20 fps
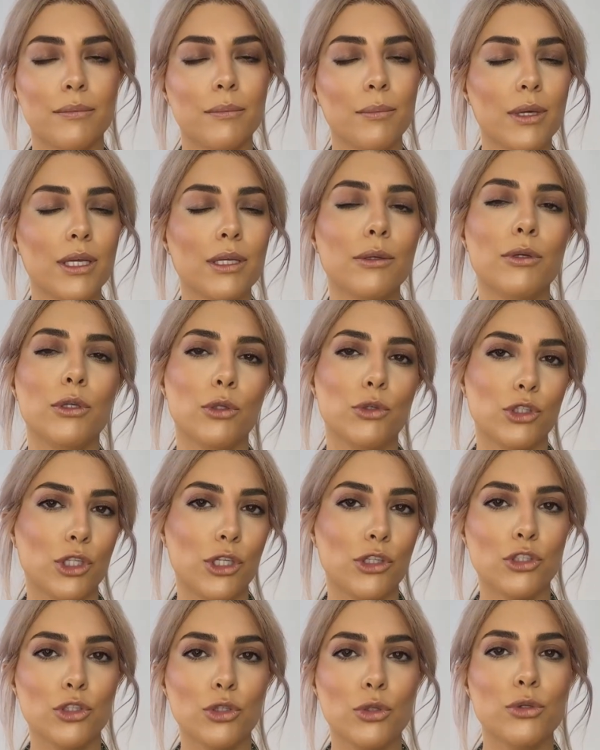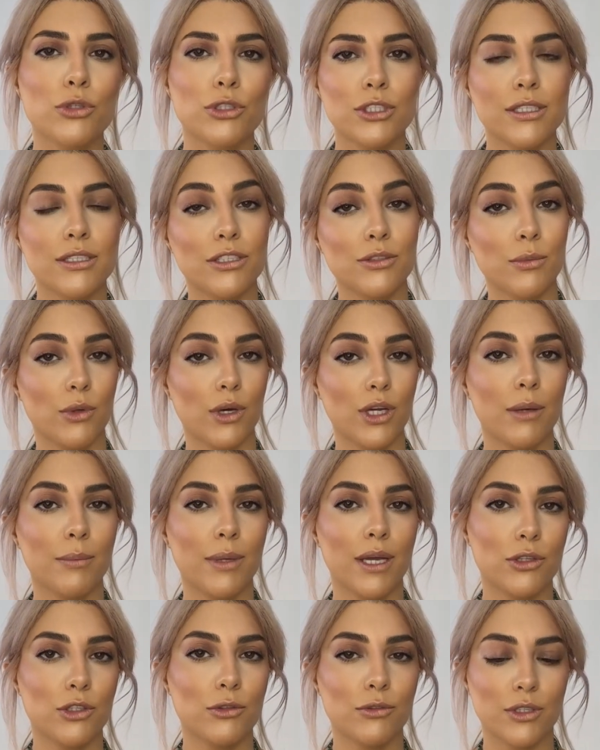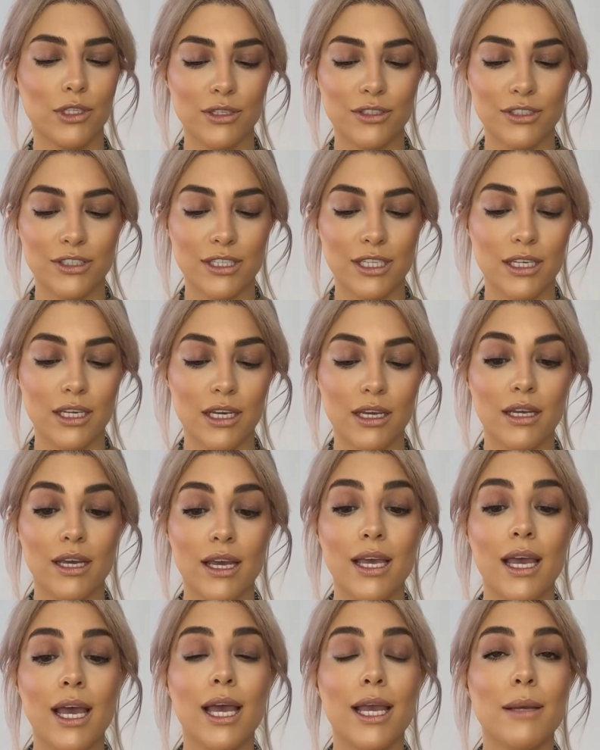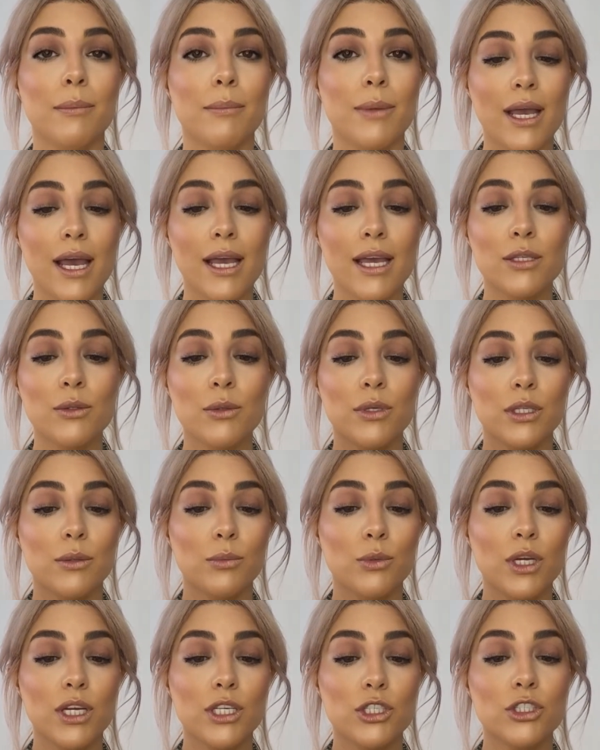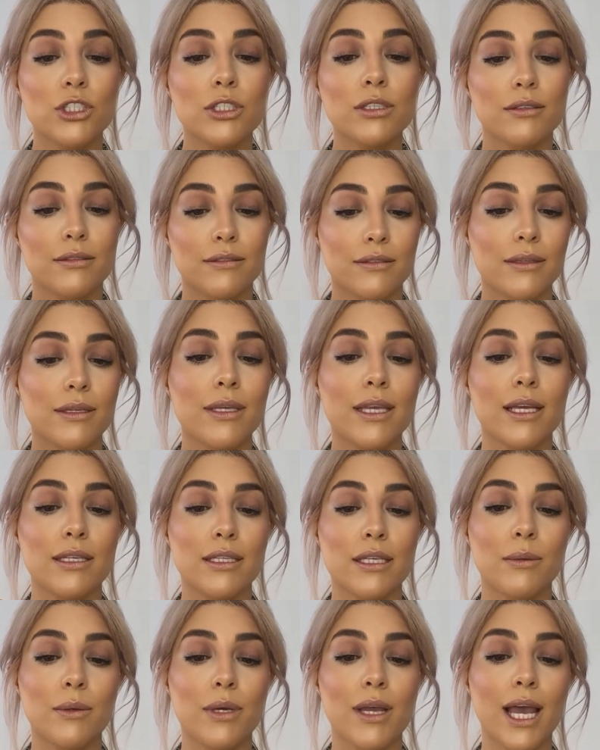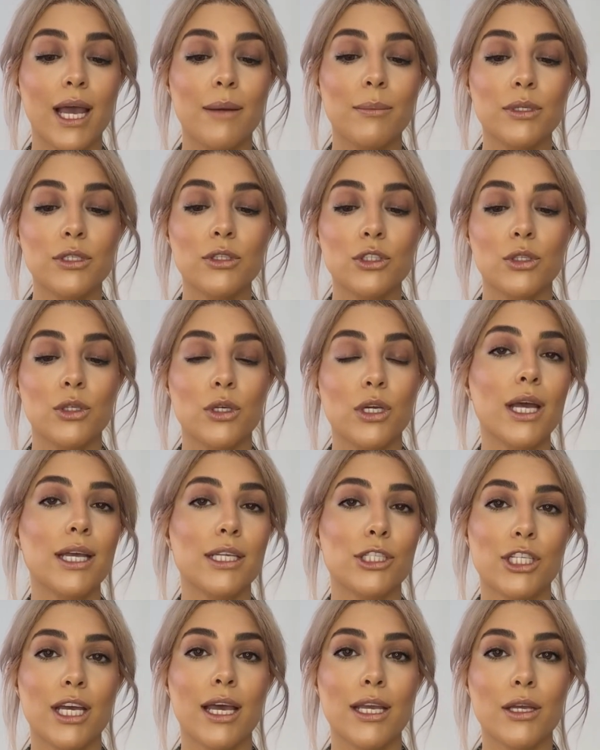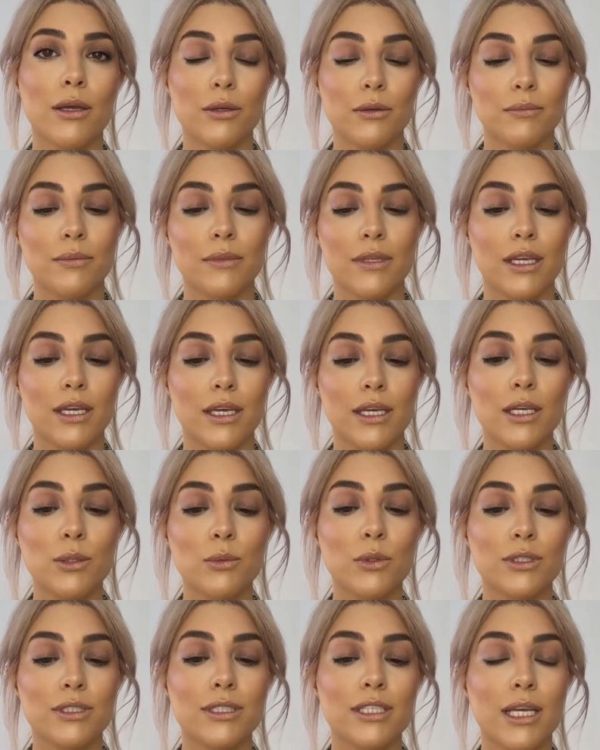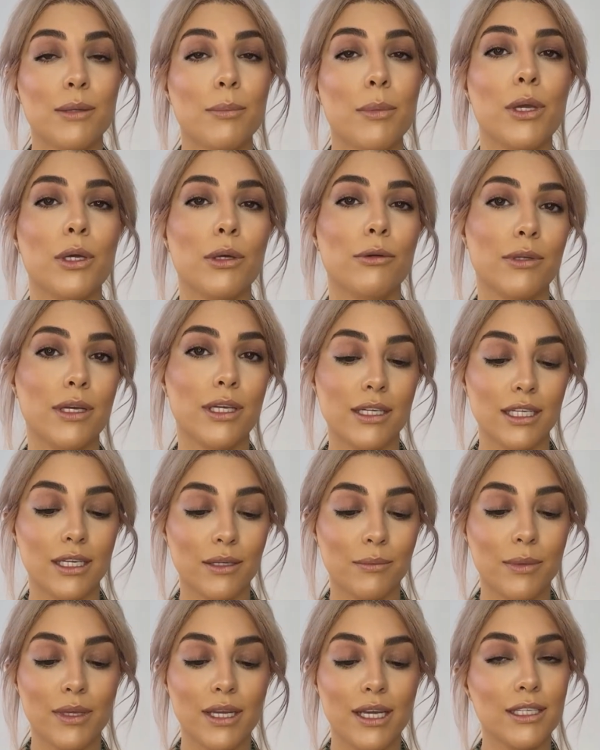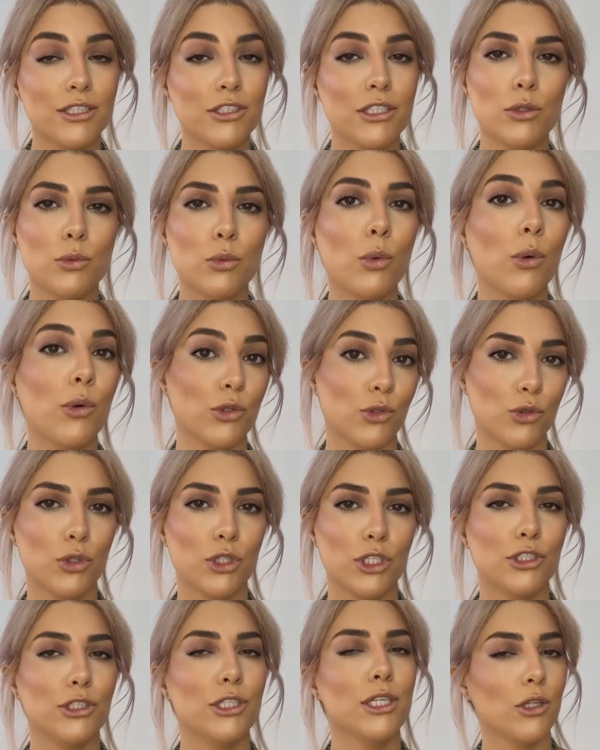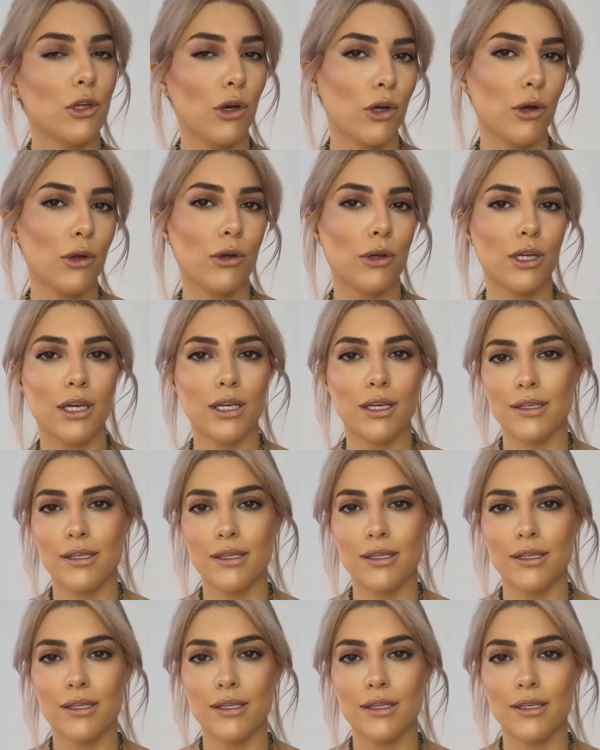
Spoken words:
But if you just use a small amount of concealer and apply it with a brush, nothing will happen to your eyeshadow. It will stay perfectly in place and won't crease at all.